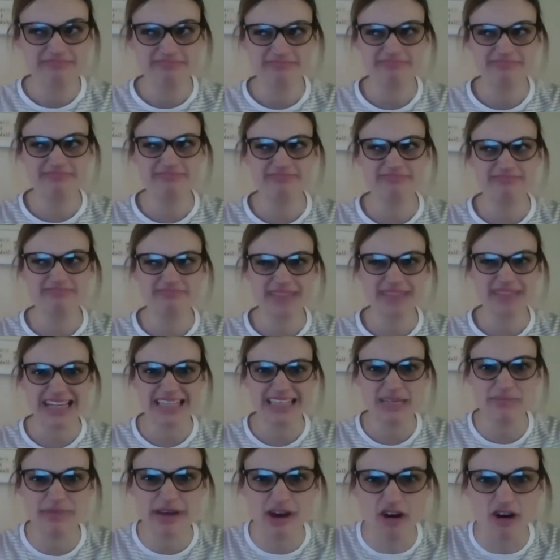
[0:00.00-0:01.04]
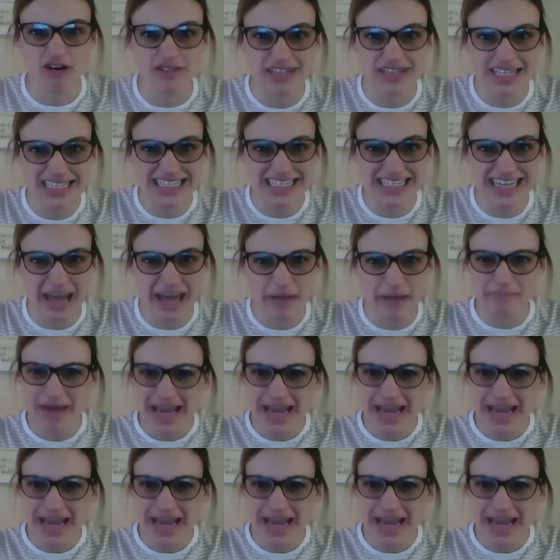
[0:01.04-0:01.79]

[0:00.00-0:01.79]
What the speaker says: That's a bit odd, isn't it?